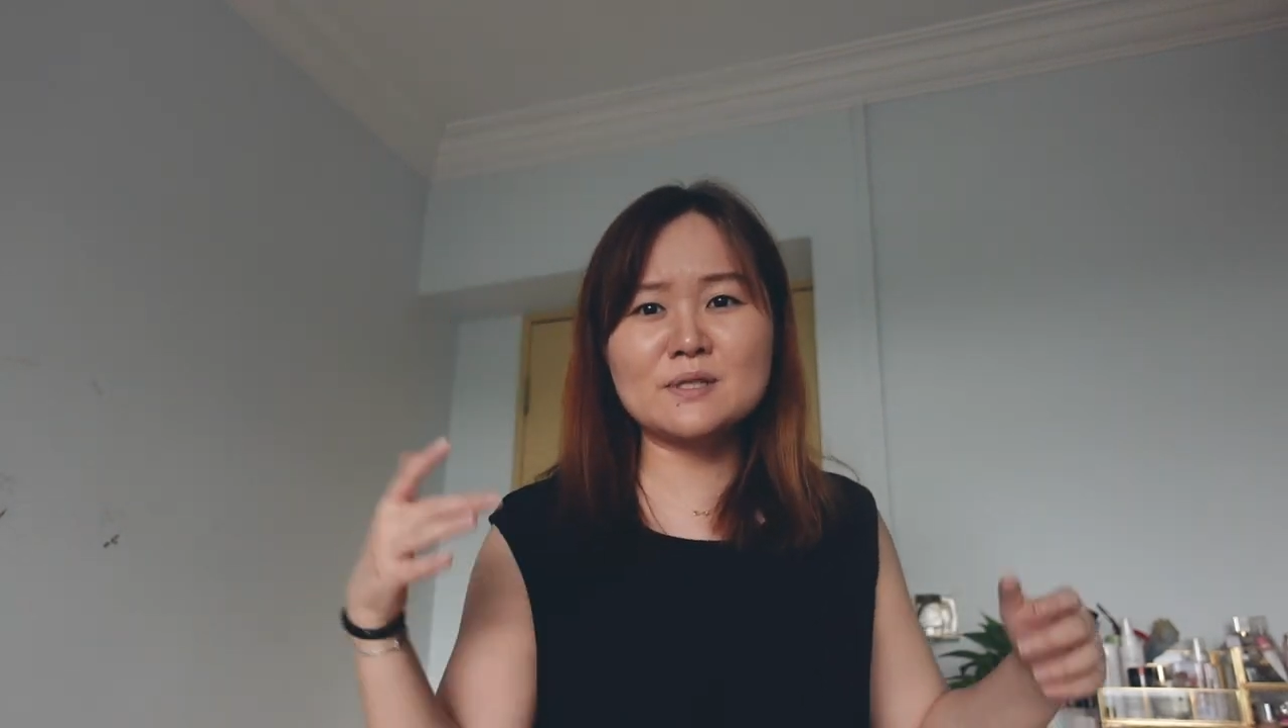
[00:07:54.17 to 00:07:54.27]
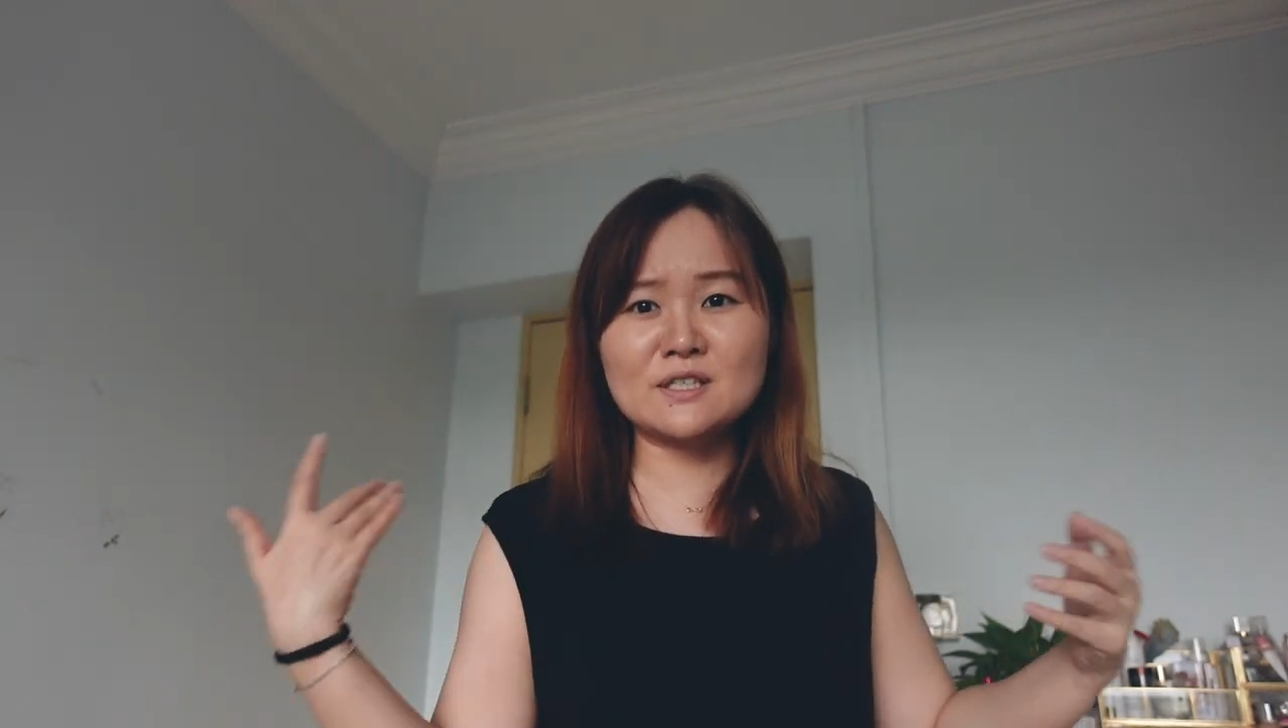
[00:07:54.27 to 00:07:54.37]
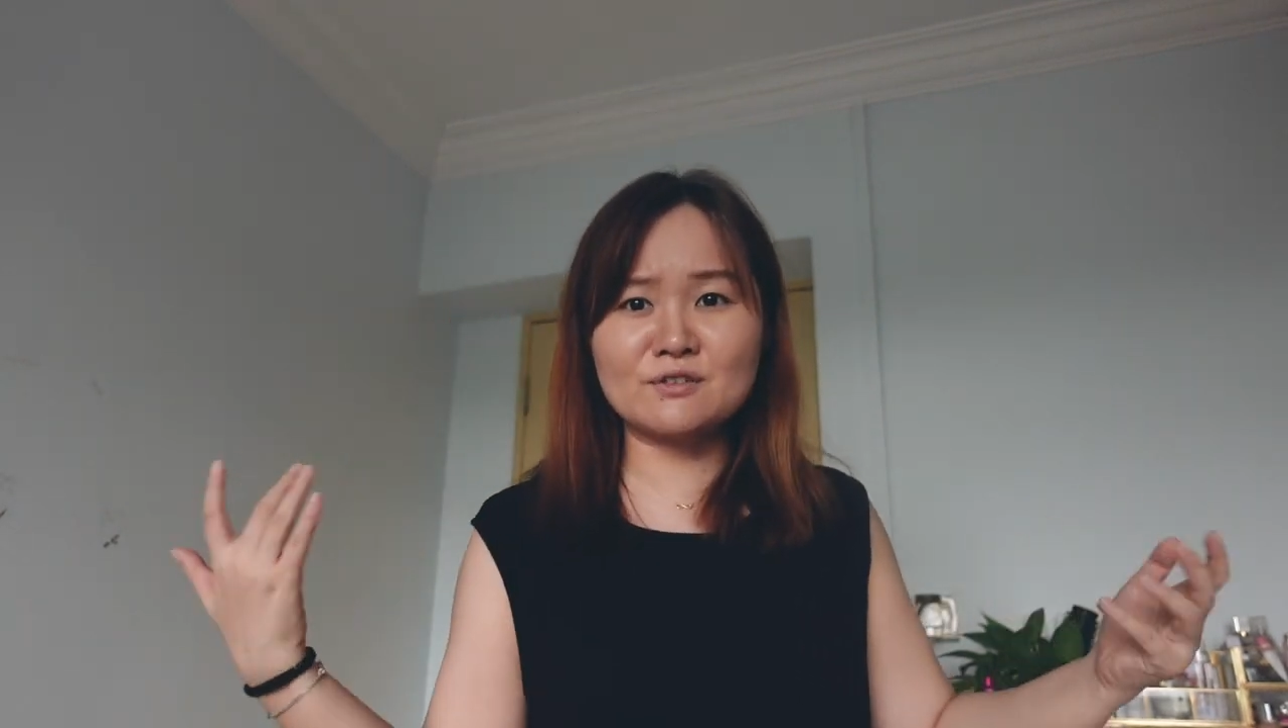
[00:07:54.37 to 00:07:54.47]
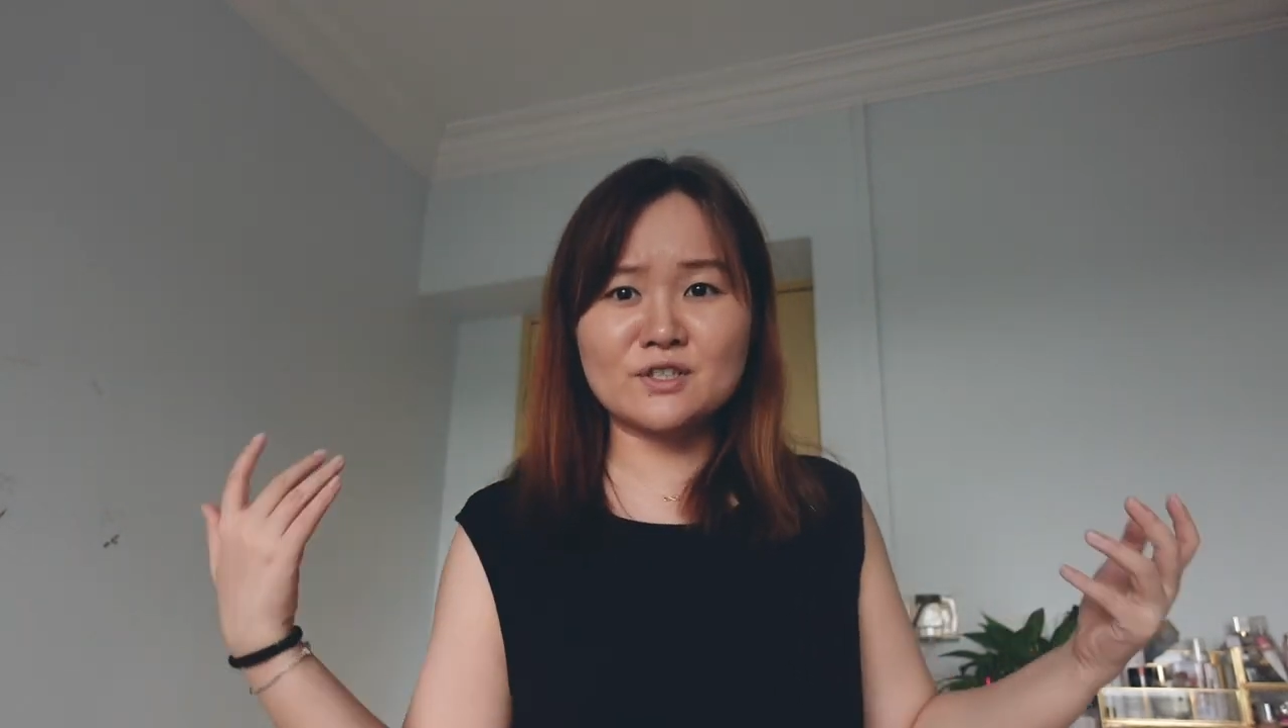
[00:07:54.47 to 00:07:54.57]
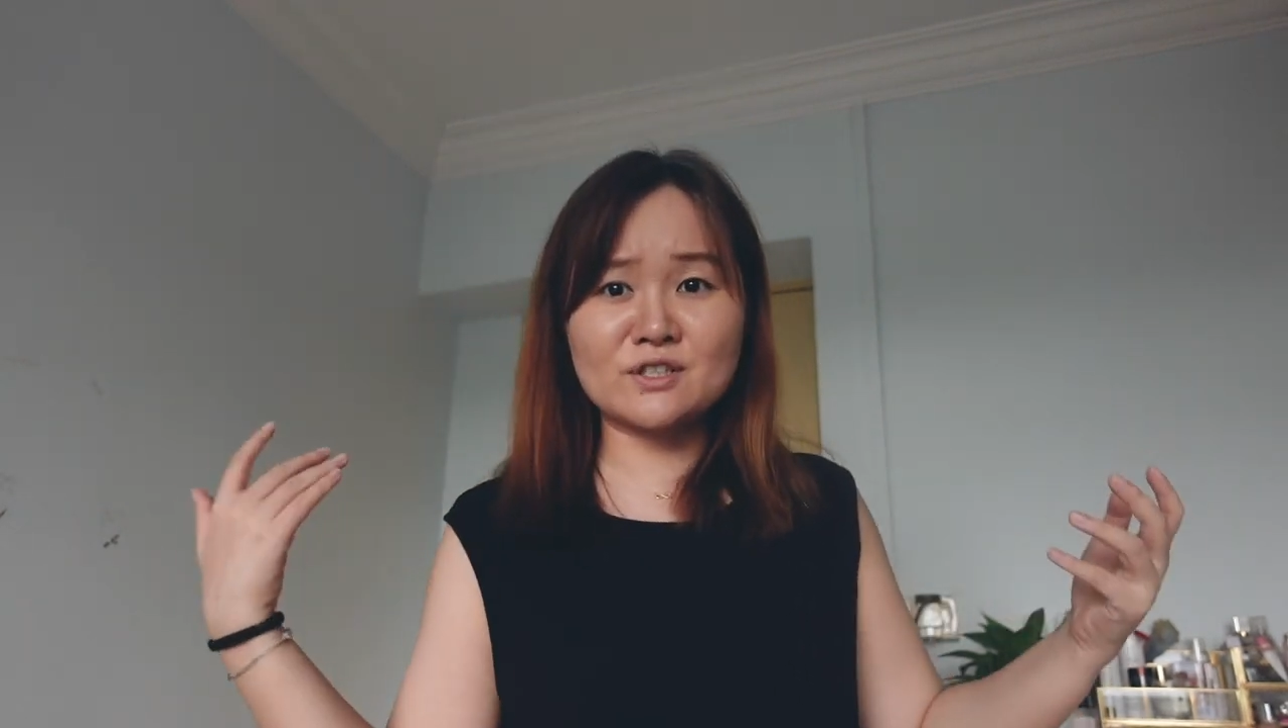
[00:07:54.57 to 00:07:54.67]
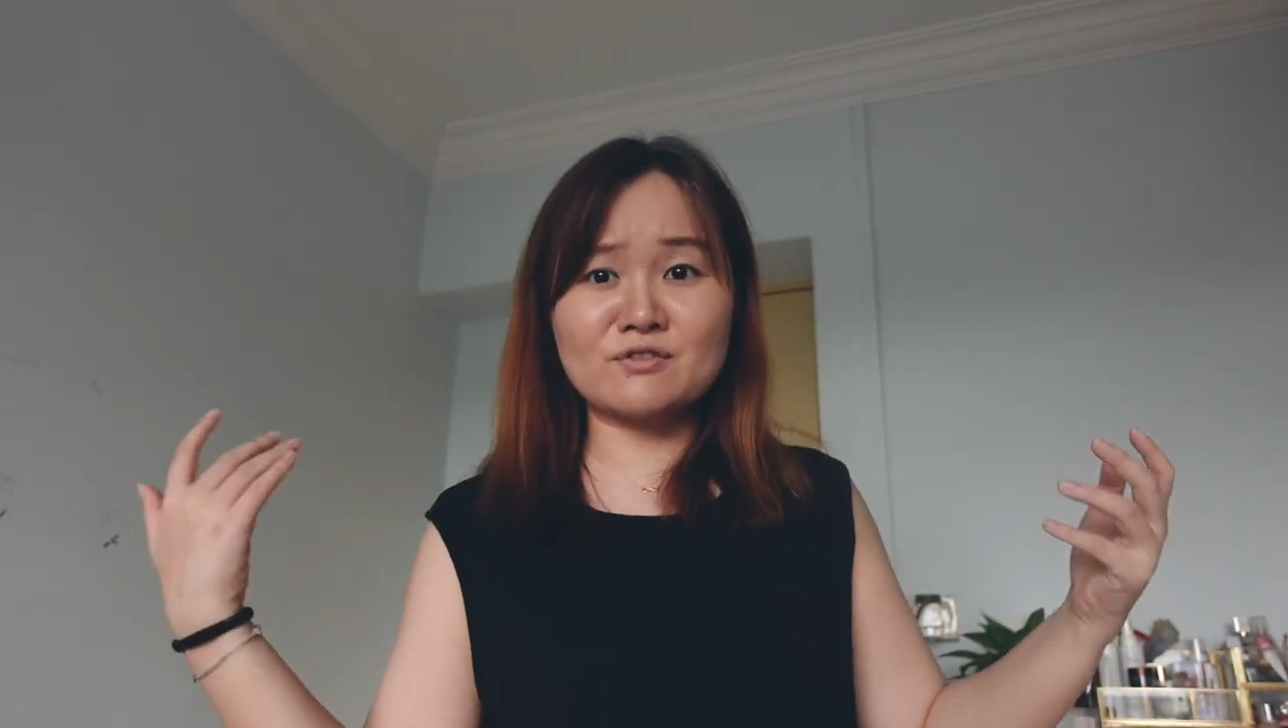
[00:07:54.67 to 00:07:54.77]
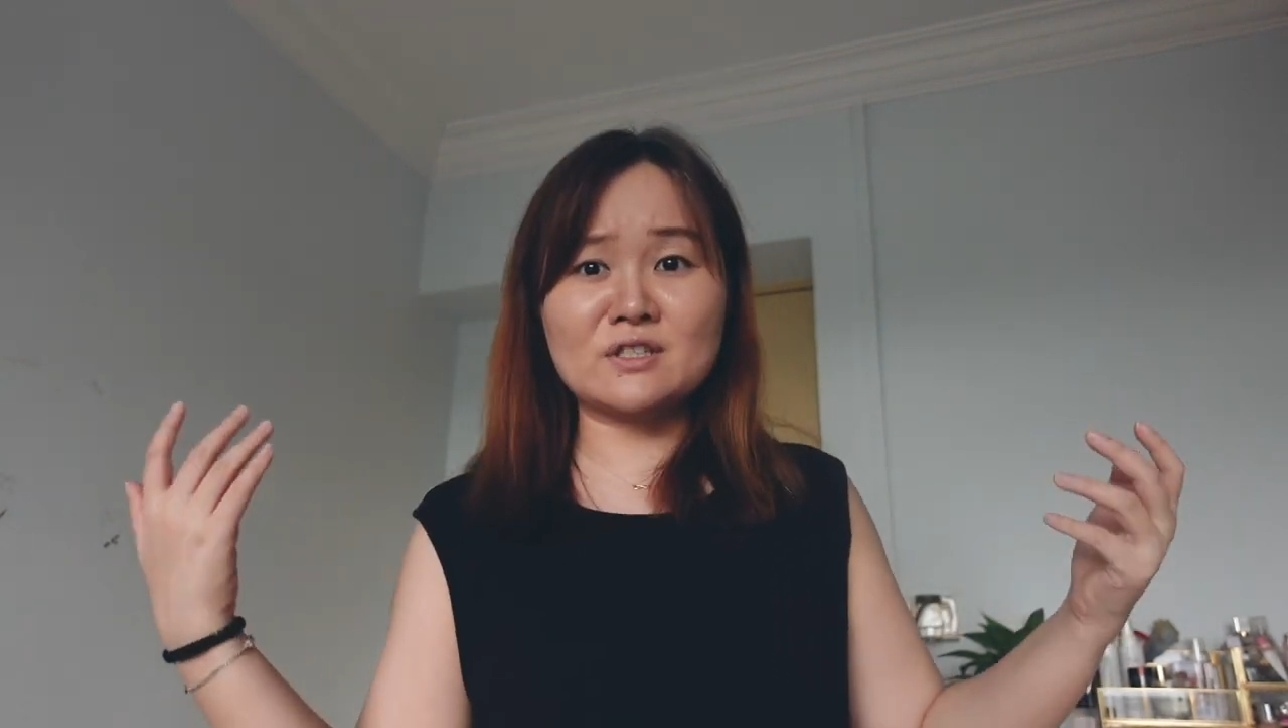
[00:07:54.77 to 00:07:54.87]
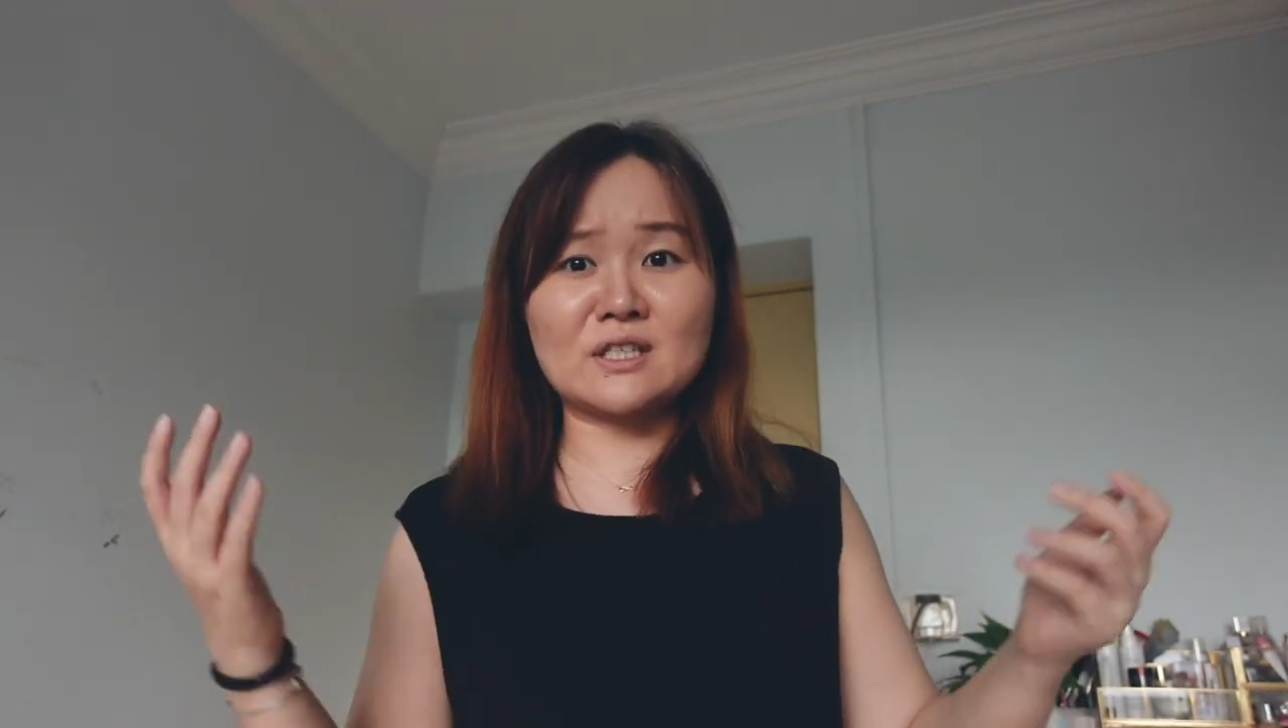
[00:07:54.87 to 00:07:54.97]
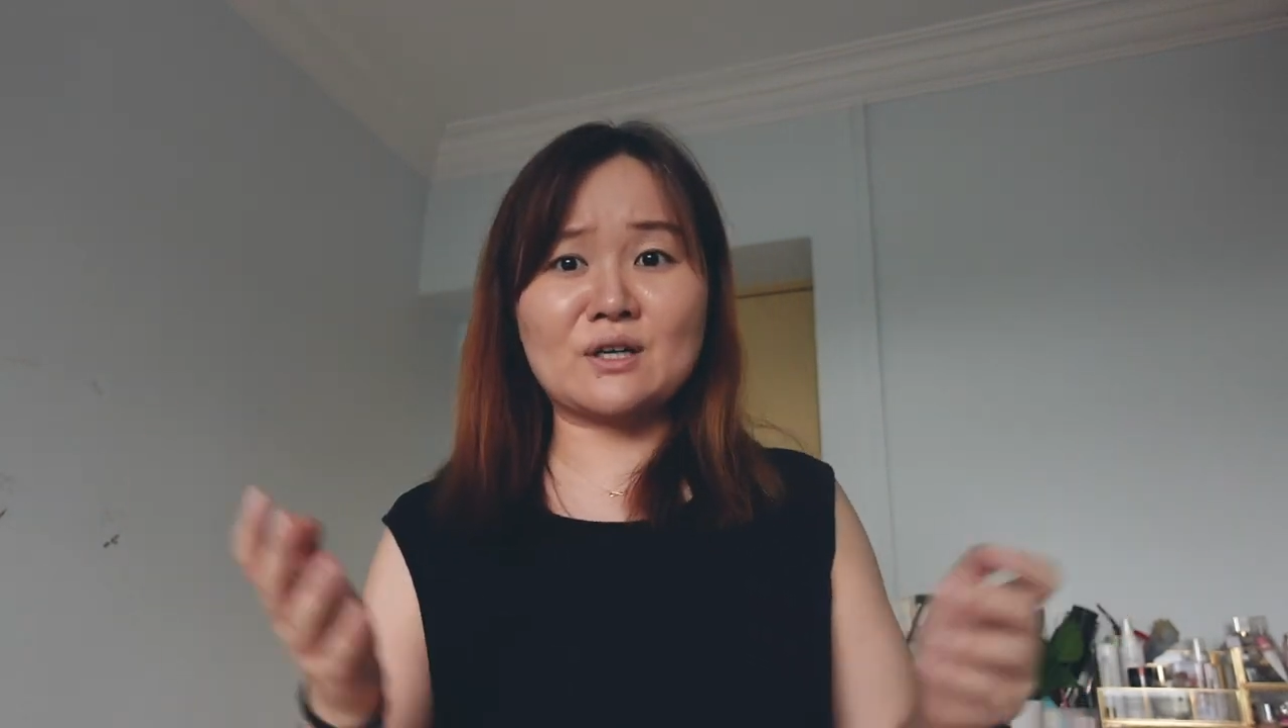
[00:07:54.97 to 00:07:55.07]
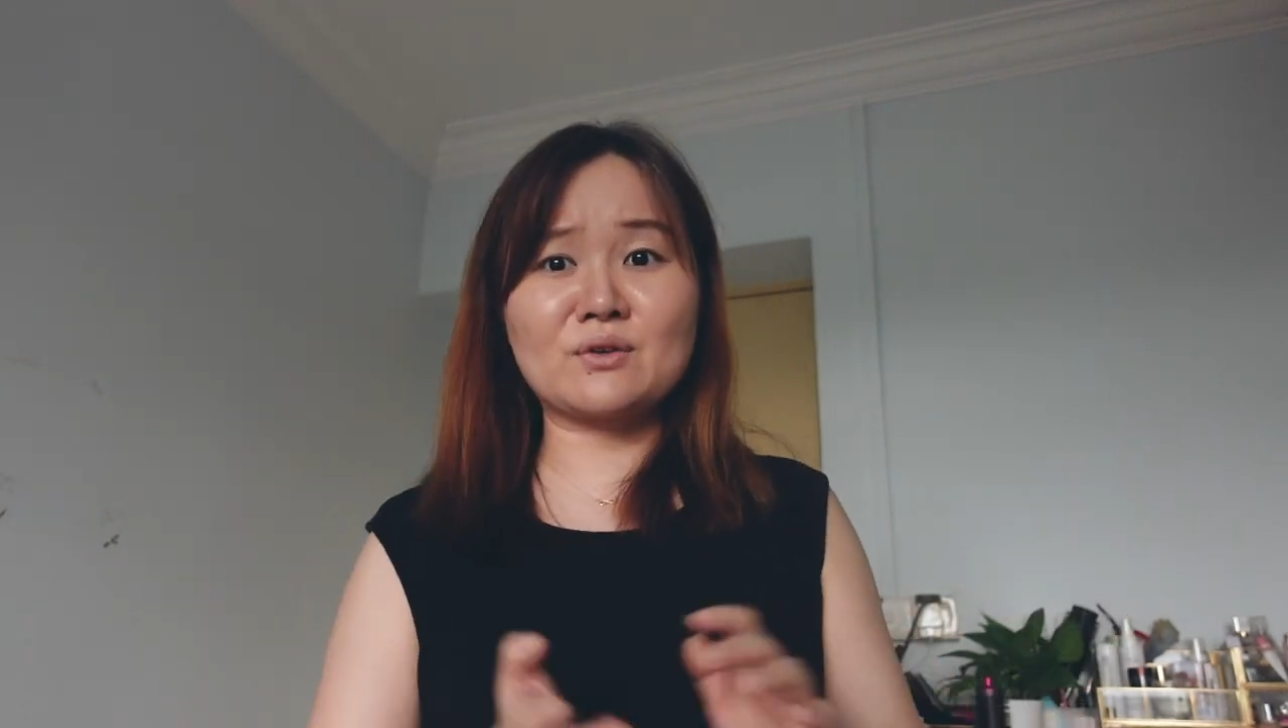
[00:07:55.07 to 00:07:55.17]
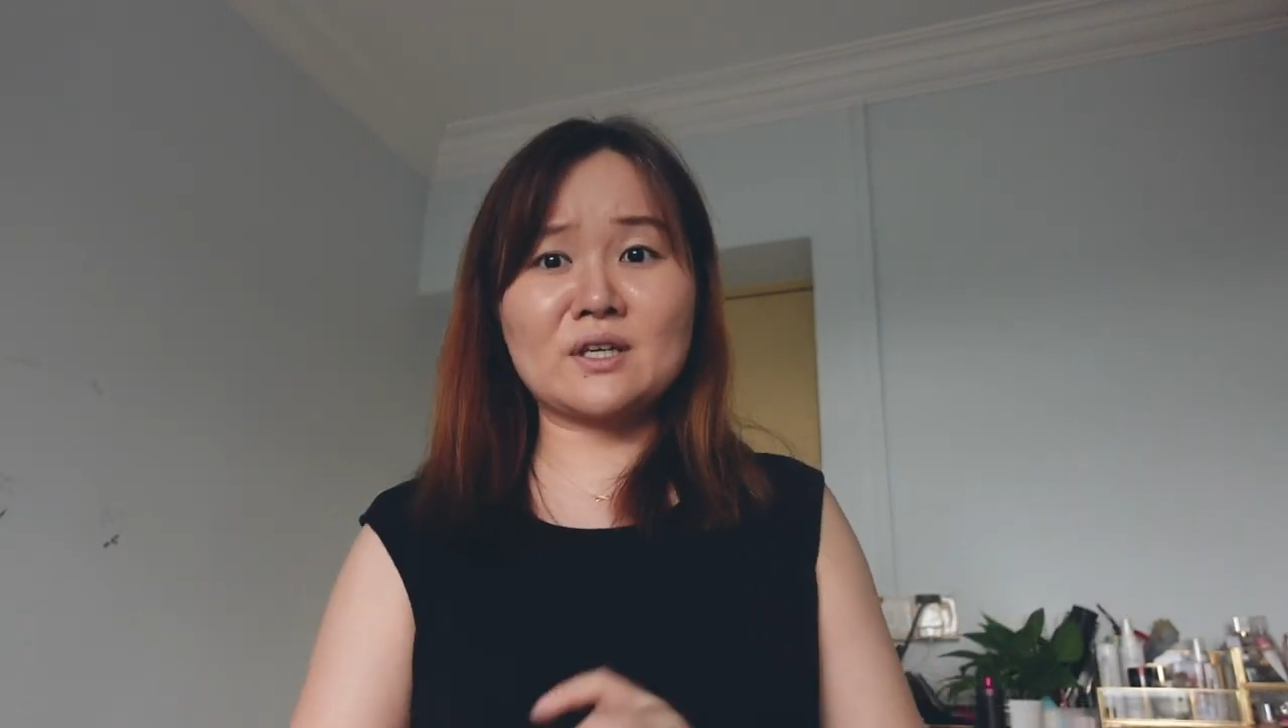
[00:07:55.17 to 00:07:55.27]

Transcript: serious result,